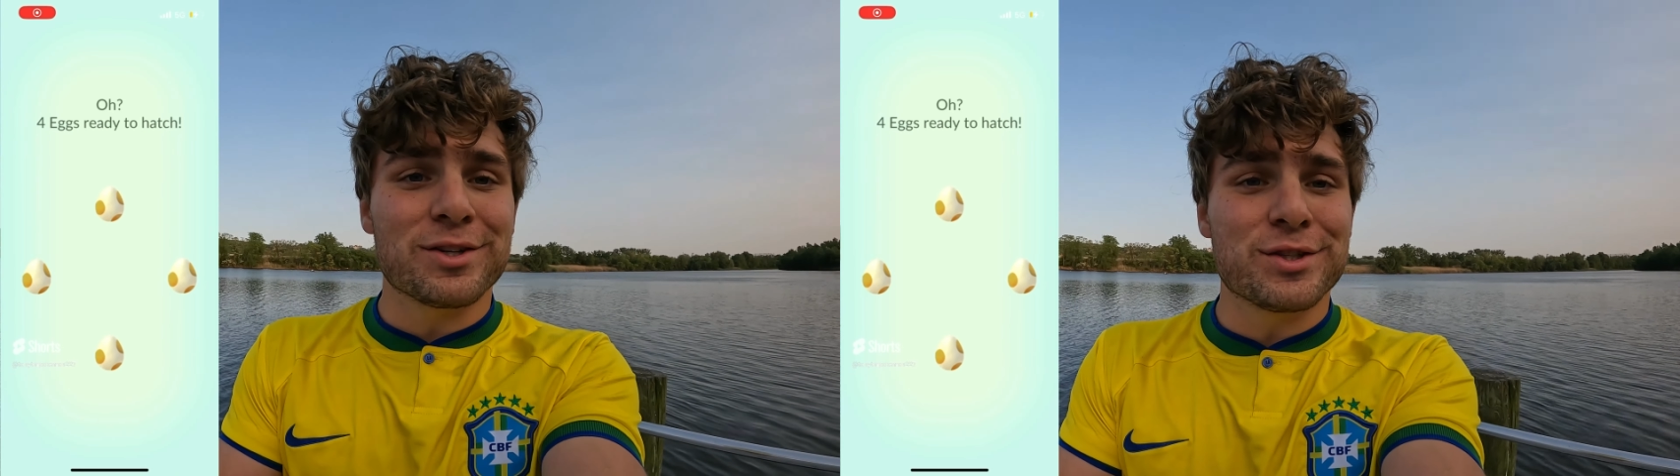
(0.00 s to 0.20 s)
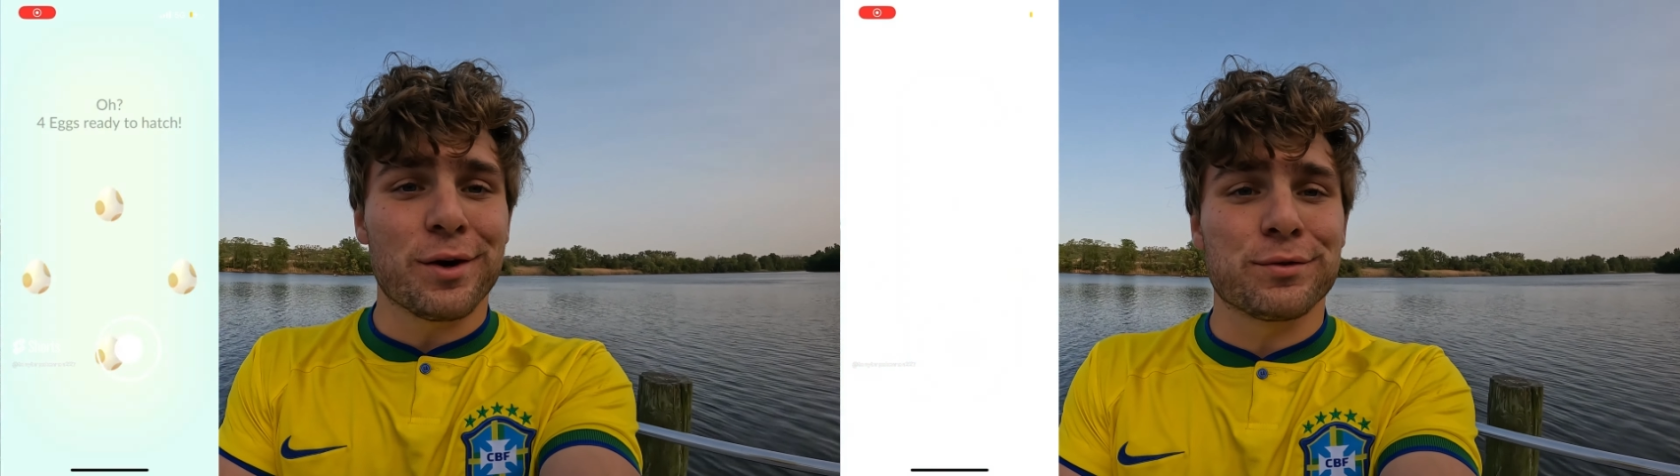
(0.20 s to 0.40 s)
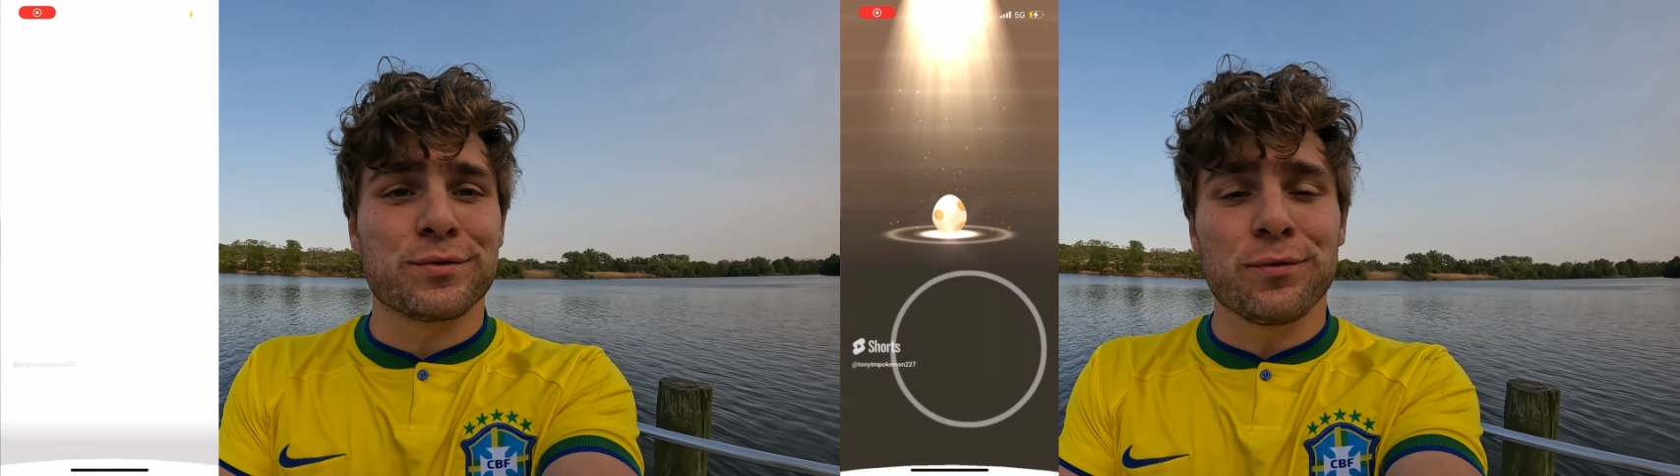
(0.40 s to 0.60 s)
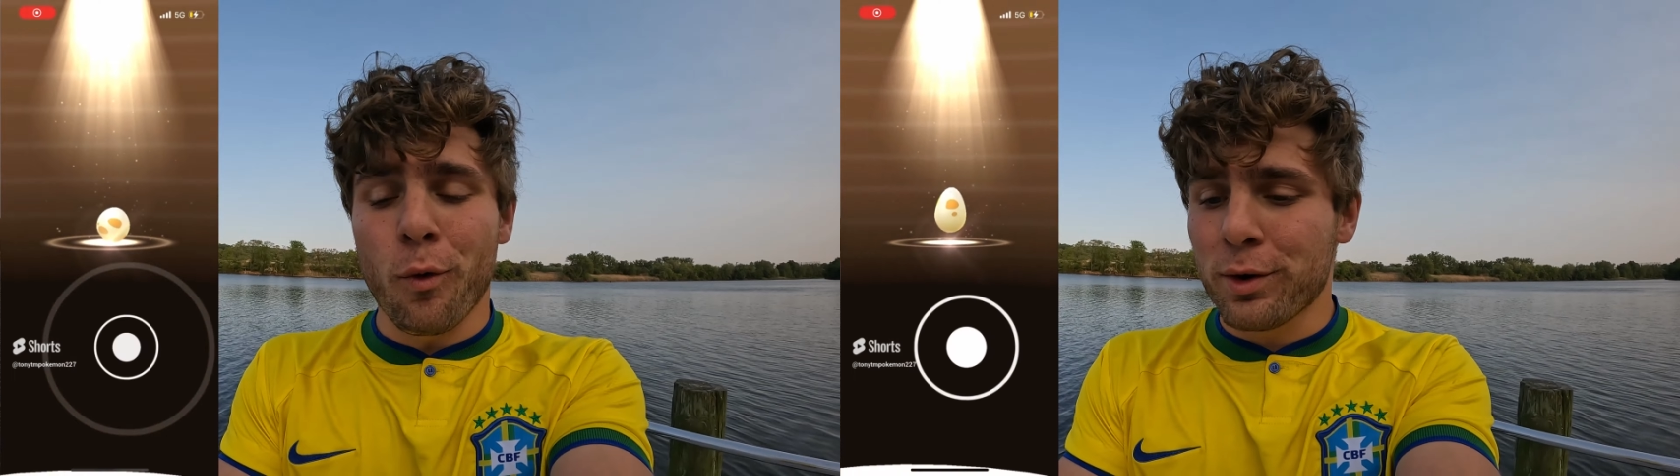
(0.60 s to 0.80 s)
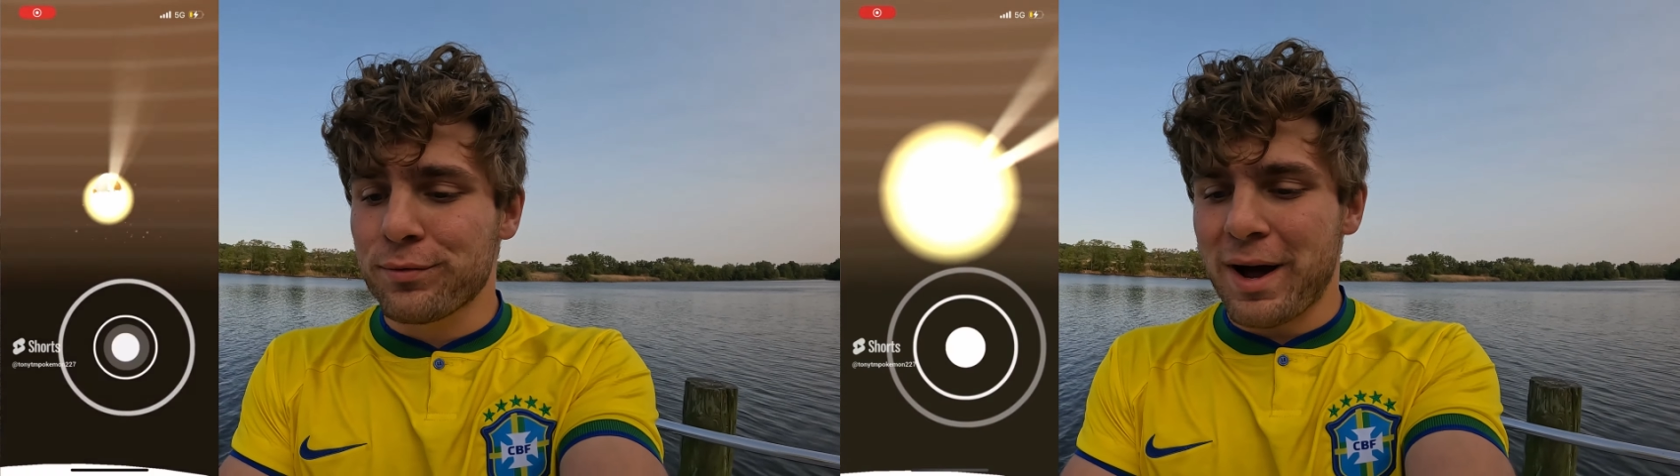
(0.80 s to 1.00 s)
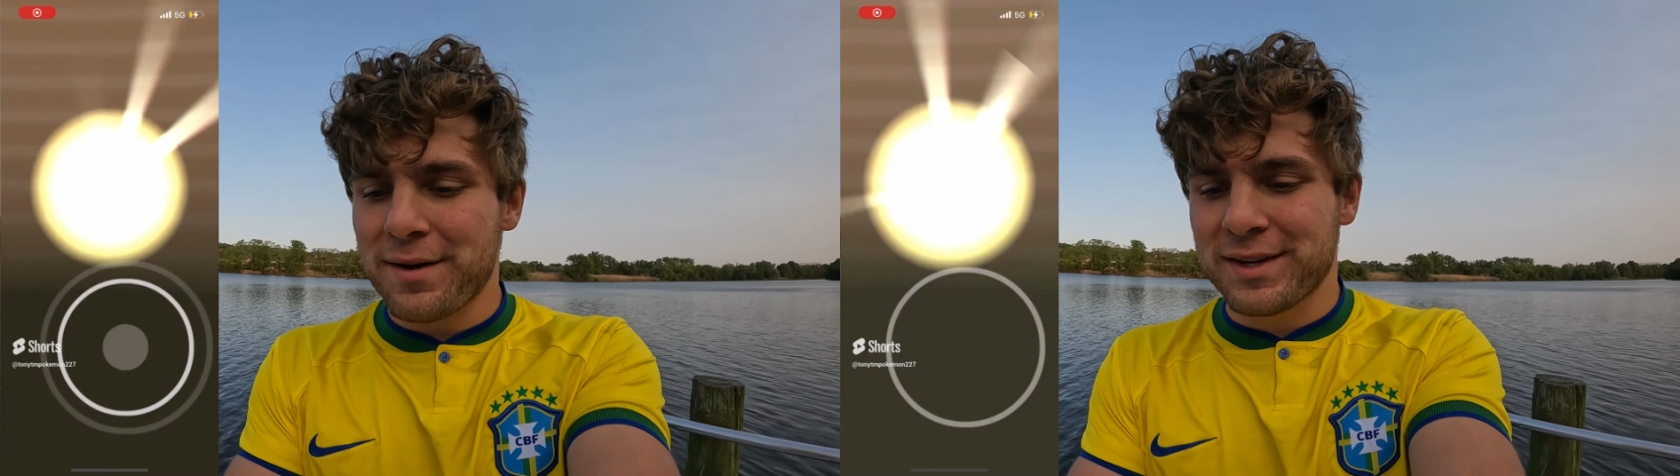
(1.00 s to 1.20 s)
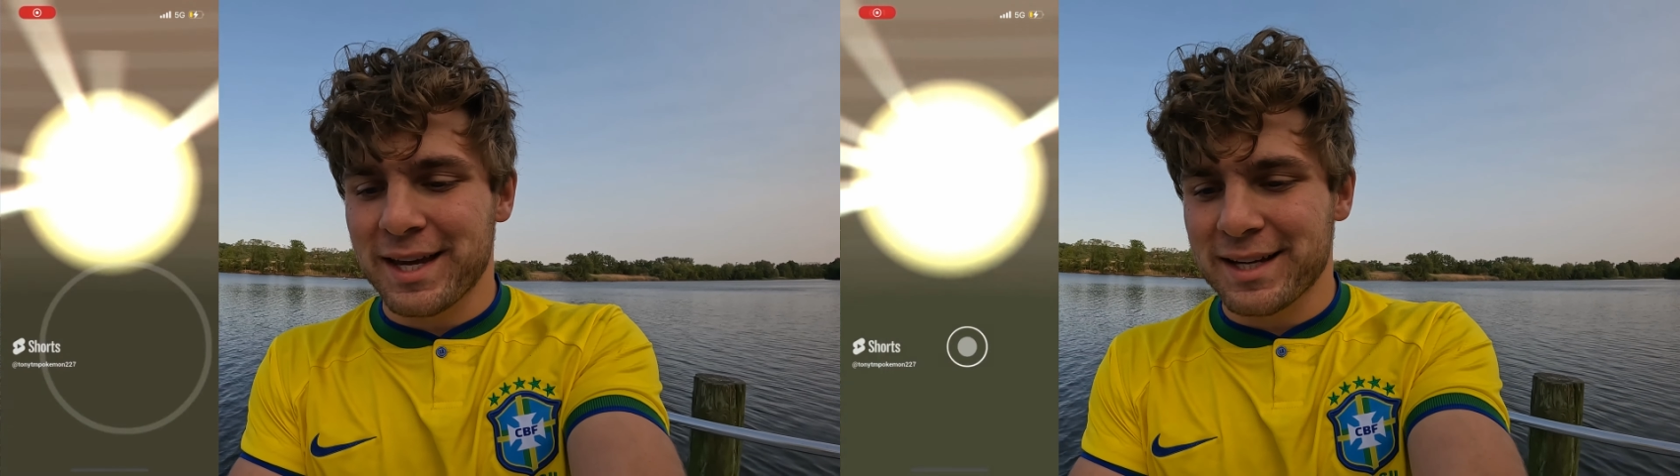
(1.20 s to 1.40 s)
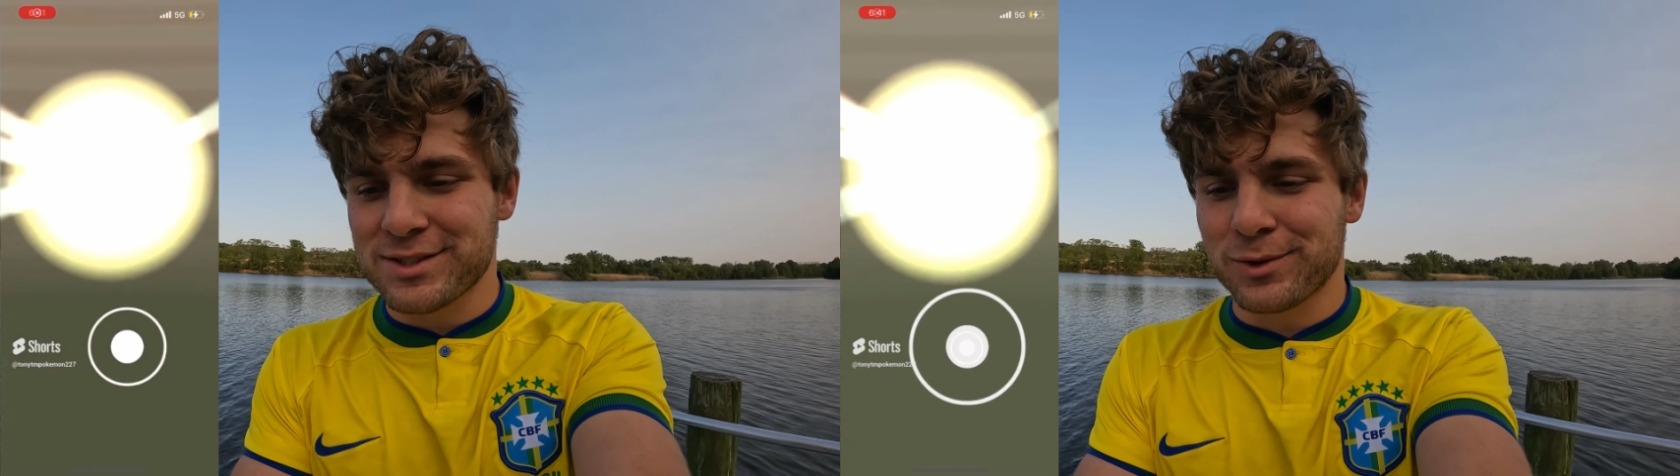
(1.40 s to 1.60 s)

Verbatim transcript: ourselves four or five kegs.